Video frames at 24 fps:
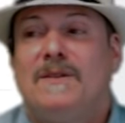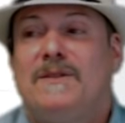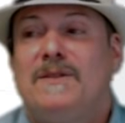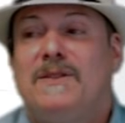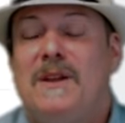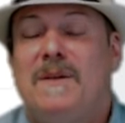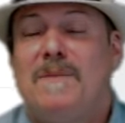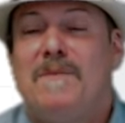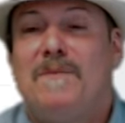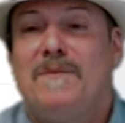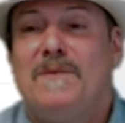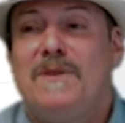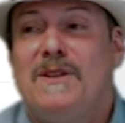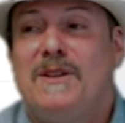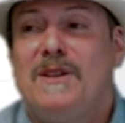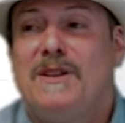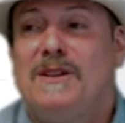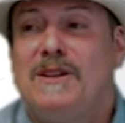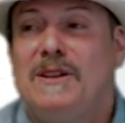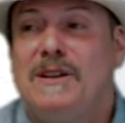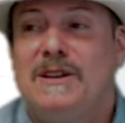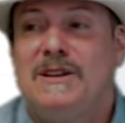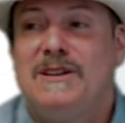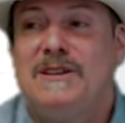them
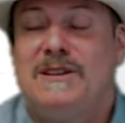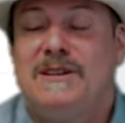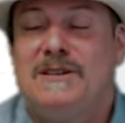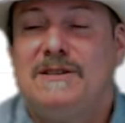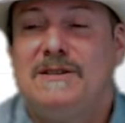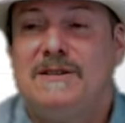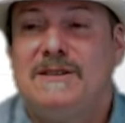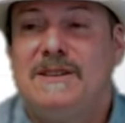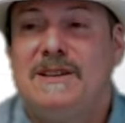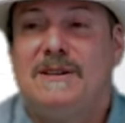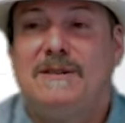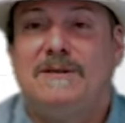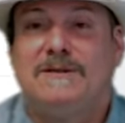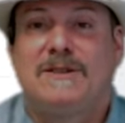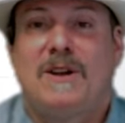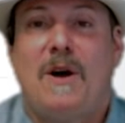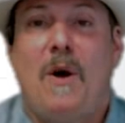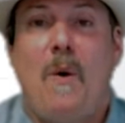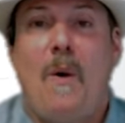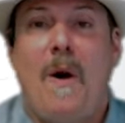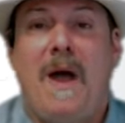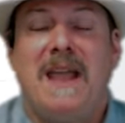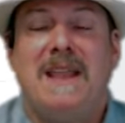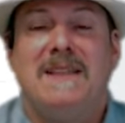little little
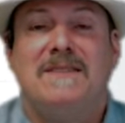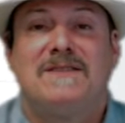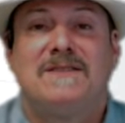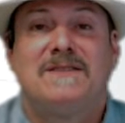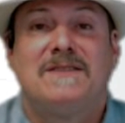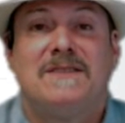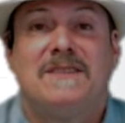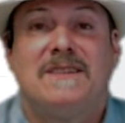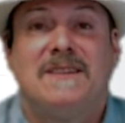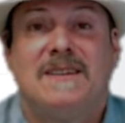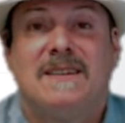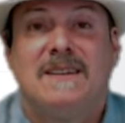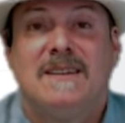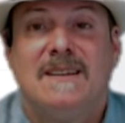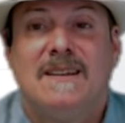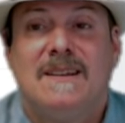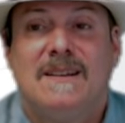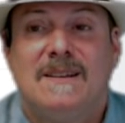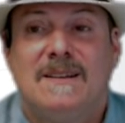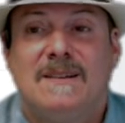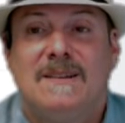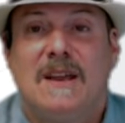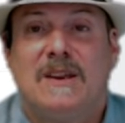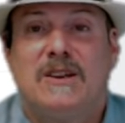coins
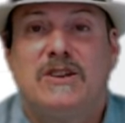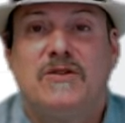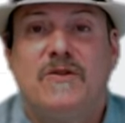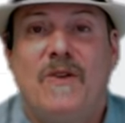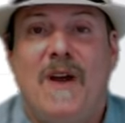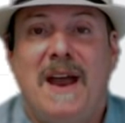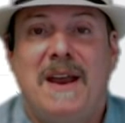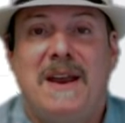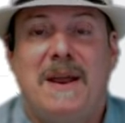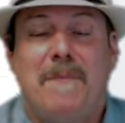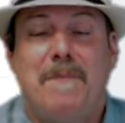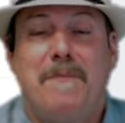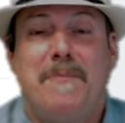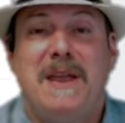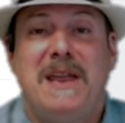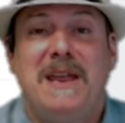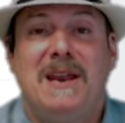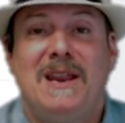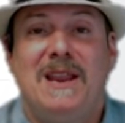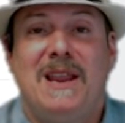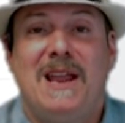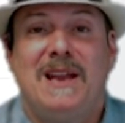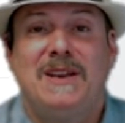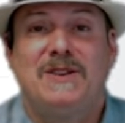to try to
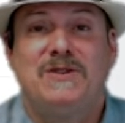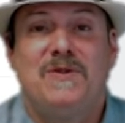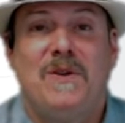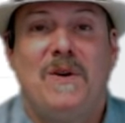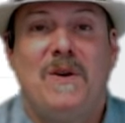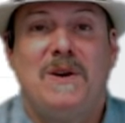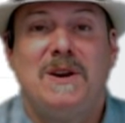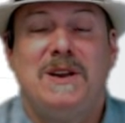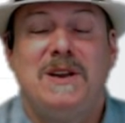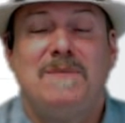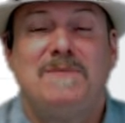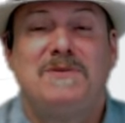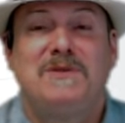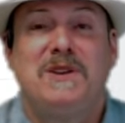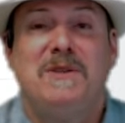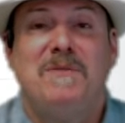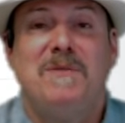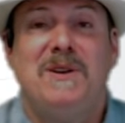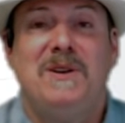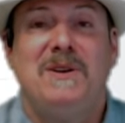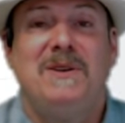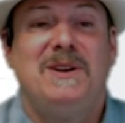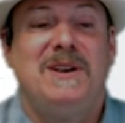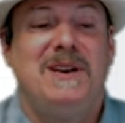beat Electroneum's
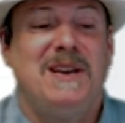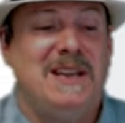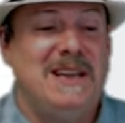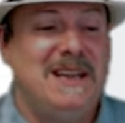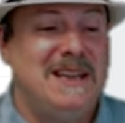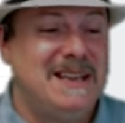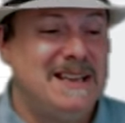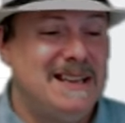community.